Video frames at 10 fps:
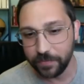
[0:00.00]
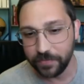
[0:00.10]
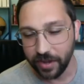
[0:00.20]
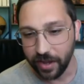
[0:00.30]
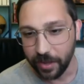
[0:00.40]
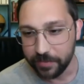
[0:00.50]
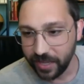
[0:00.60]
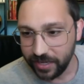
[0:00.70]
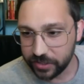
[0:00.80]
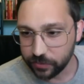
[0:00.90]

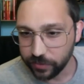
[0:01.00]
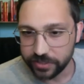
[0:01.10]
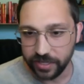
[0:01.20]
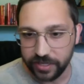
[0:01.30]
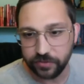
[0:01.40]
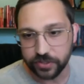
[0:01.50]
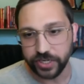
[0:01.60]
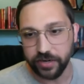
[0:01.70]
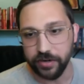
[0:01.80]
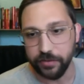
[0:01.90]
Thanks, Rich. Thanks for
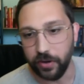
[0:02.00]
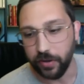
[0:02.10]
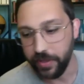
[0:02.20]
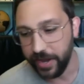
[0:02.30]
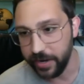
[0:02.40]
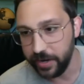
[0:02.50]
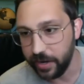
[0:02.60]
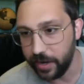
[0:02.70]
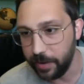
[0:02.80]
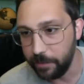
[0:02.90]
sharing all that.
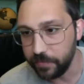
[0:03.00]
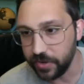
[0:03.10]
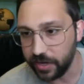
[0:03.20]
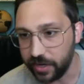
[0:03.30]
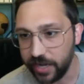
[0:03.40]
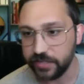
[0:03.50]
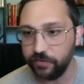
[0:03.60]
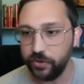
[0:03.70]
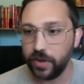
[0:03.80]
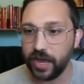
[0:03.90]
And guys, if
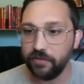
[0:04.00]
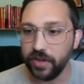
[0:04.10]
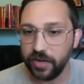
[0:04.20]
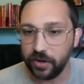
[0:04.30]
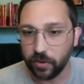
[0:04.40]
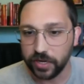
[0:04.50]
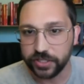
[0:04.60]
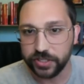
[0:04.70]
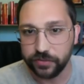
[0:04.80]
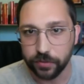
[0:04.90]
you have any
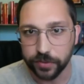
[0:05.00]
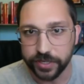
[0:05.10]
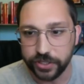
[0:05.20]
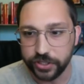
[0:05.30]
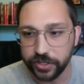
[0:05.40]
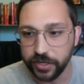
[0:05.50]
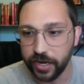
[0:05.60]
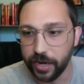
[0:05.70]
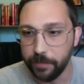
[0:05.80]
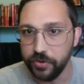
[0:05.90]
questions for Rich,
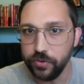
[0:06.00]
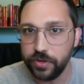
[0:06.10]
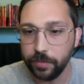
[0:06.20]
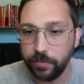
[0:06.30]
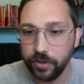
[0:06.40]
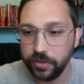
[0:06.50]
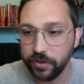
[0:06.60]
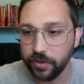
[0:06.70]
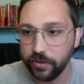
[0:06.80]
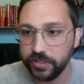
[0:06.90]
you can put
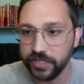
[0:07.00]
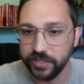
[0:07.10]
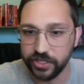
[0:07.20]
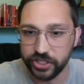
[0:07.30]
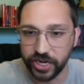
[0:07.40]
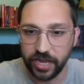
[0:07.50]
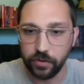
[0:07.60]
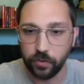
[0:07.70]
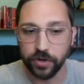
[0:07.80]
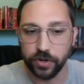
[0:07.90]
those in the chat
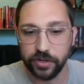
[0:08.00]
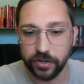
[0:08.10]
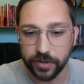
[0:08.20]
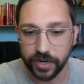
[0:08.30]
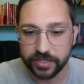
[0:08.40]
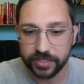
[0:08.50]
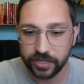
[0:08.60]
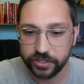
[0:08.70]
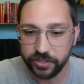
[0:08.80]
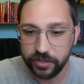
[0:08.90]
or in the Q&A
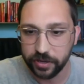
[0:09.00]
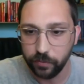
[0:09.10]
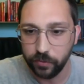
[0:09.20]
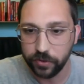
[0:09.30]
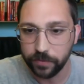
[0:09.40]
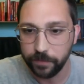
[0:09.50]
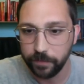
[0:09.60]
section, and we'll